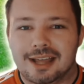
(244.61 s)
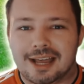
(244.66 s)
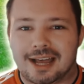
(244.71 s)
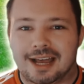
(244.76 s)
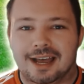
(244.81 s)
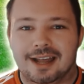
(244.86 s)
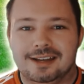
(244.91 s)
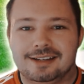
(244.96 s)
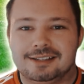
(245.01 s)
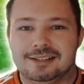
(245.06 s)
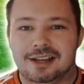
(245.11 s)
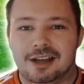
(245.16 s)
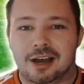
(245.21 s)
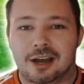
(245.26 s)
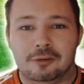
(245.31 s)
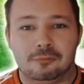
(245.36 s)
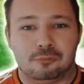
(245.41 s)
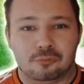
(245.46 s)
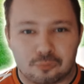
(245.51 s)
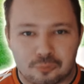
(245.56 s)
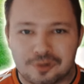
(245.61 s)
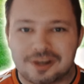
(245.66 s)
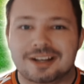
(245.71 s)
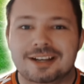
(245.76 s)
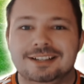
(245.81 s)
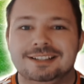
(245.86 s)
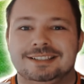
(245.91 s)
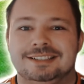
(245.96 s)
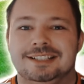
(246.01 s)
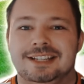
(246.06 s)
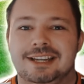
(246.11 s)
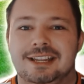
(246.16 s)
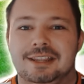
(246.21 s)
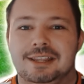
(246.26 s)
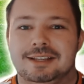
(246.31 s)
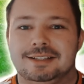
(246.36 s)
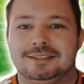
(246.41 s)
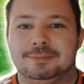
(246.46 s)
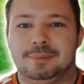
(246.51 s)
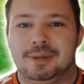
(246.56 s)
and I really see
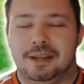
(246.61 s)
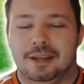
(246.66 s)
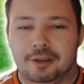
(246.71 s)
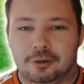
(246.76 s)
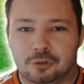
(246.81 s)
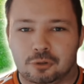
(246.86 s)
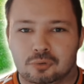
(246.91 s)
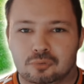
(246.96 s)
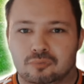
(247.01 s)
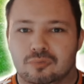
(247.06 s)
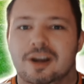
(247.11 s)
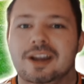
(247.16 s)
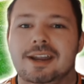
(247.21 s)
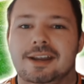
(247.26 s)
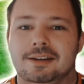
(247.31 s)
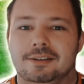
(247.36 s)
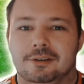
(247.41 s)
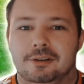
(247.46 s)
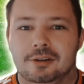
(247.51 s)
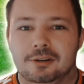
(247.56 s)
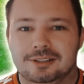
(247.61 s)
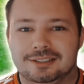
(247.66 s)
this being a great